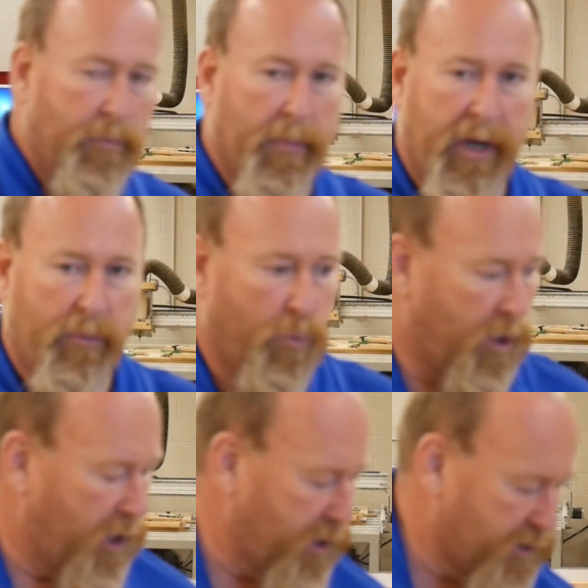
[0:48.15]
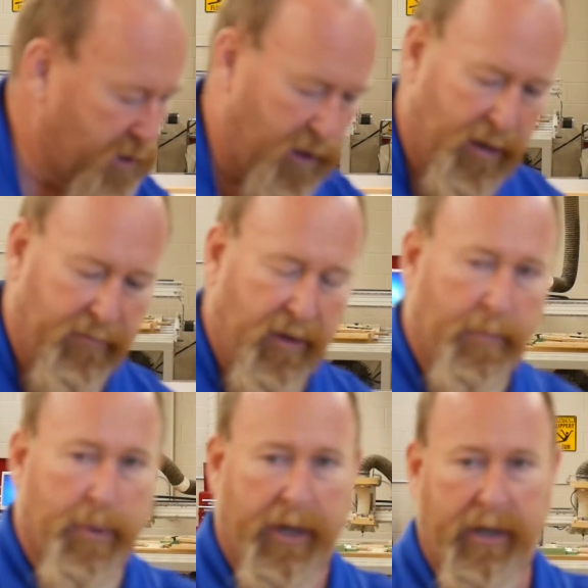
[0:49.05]
might want to have a
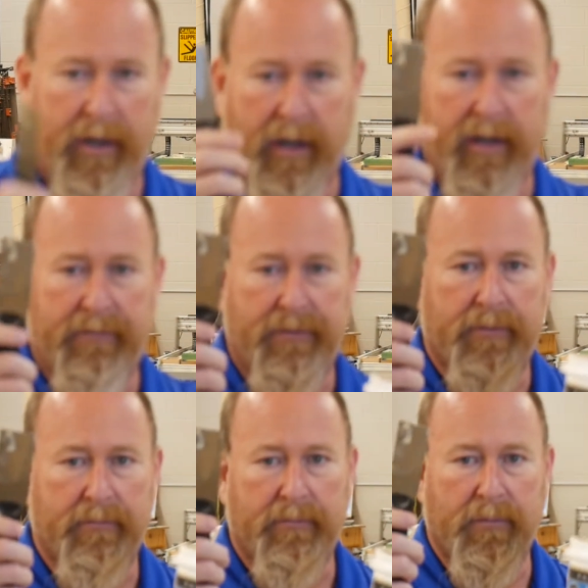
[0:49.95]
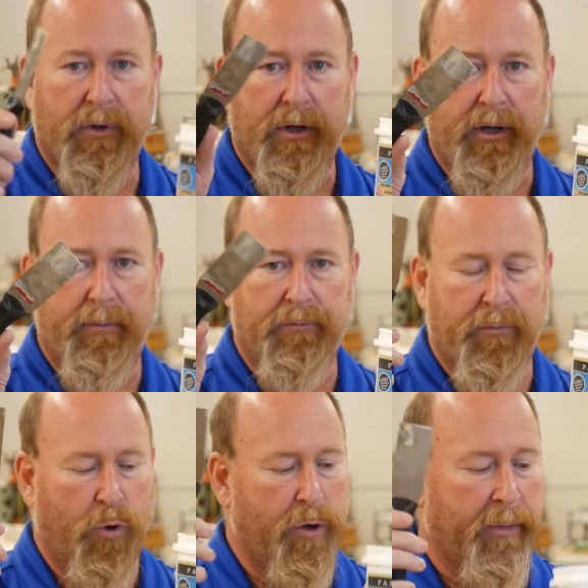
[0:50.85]
putty knife, okay,
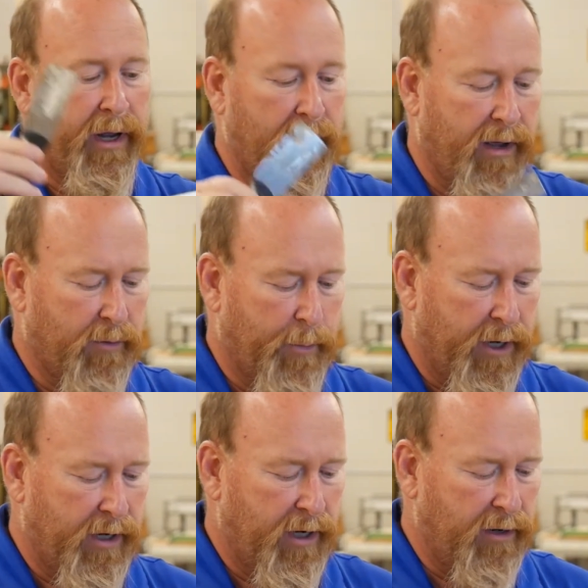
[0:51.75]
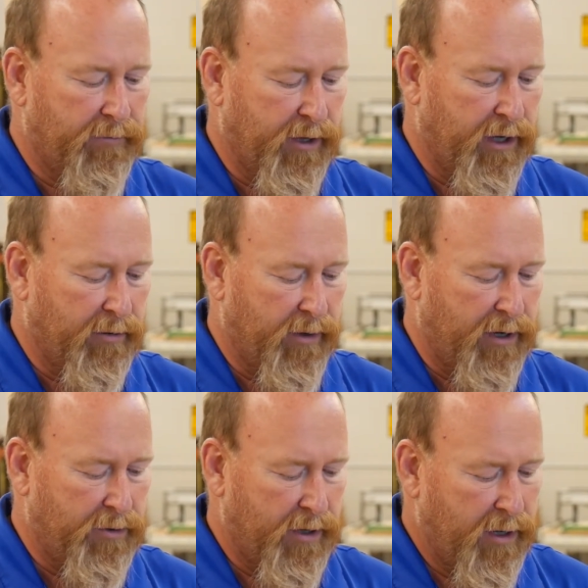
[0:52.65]
or you might have a putty knife lying
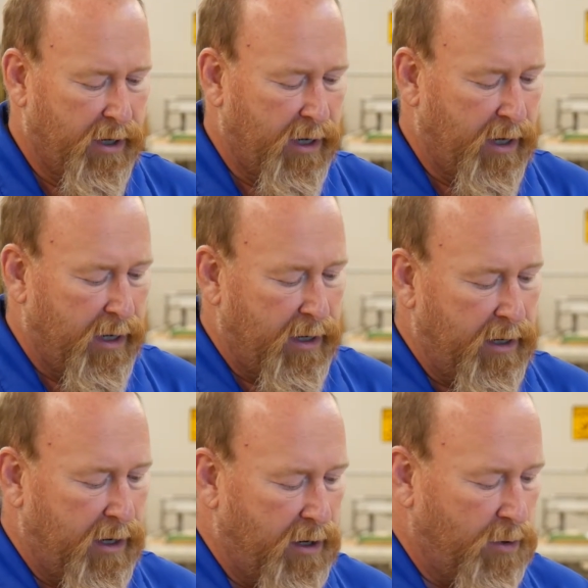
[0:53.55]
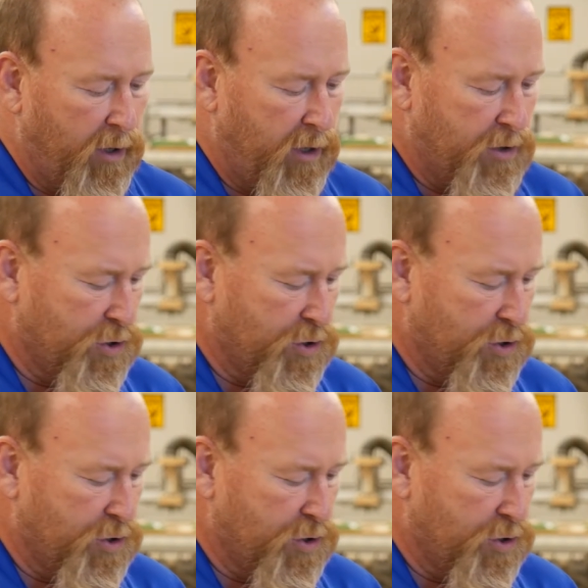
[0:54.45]
around. Now, in